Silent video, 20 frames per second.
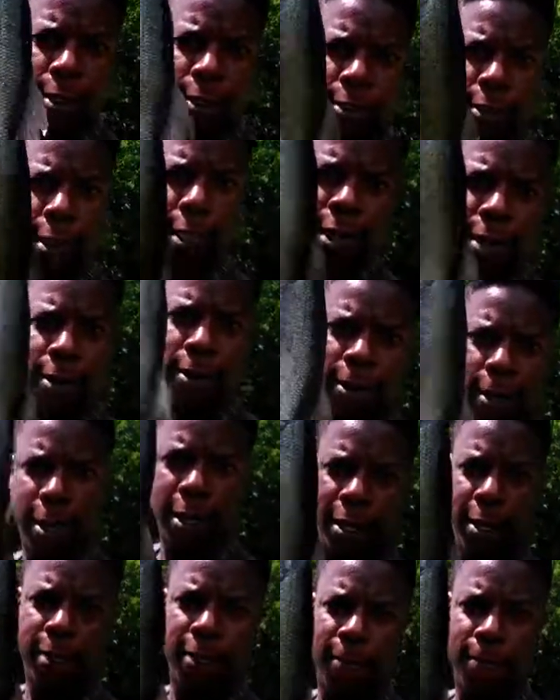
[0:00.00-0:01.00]
until
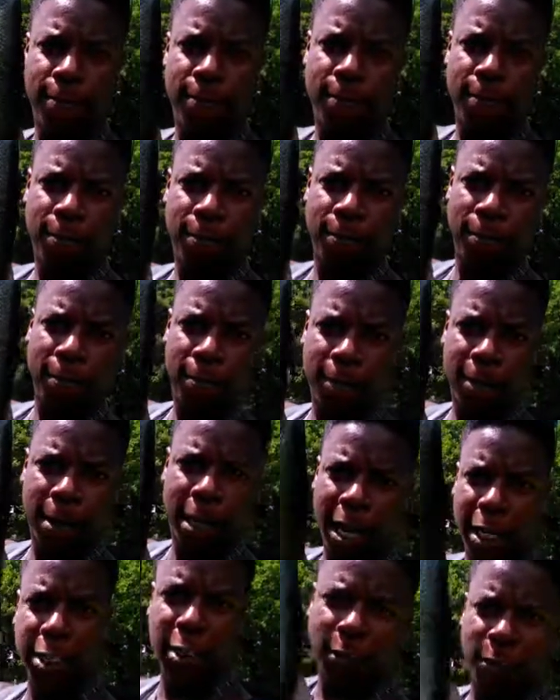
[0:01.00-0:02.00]
he
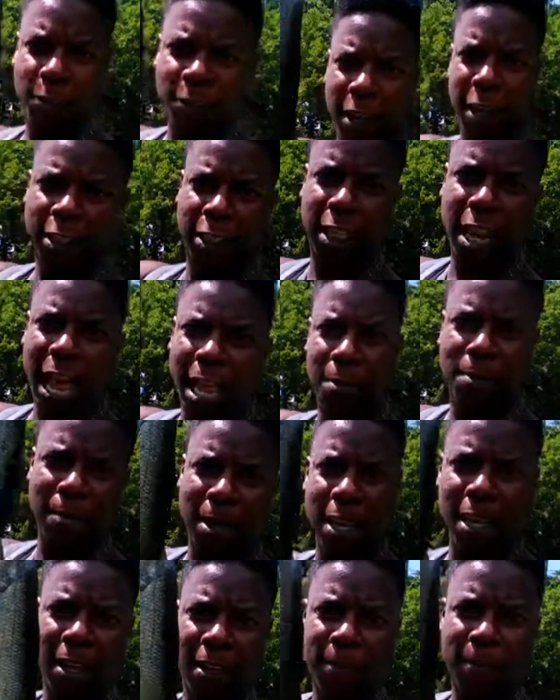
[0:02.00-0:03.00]
catch a fish like
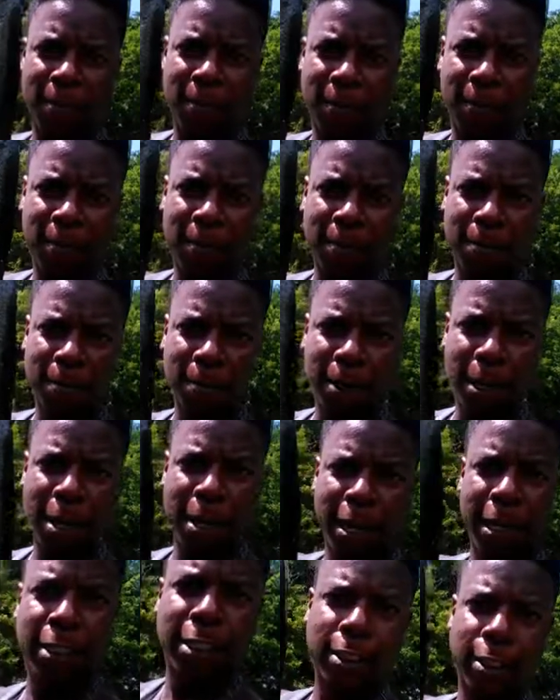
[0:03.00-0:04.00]
me. He
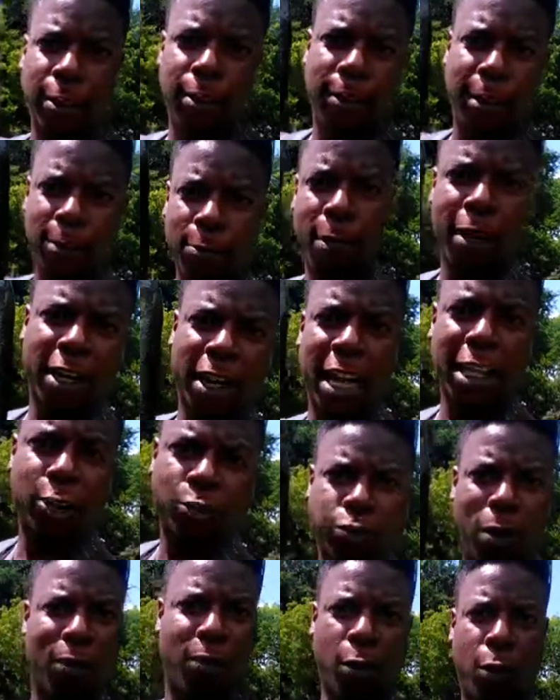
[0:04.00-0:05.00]
gonna have to get rid of that
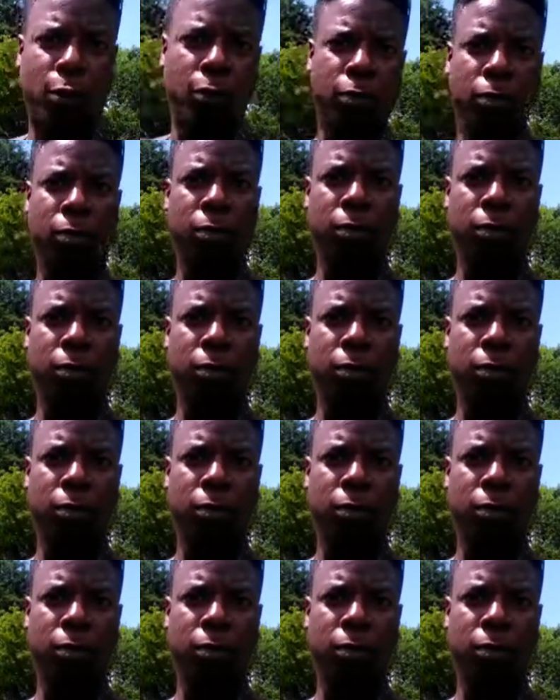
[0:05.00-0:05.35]
swivel.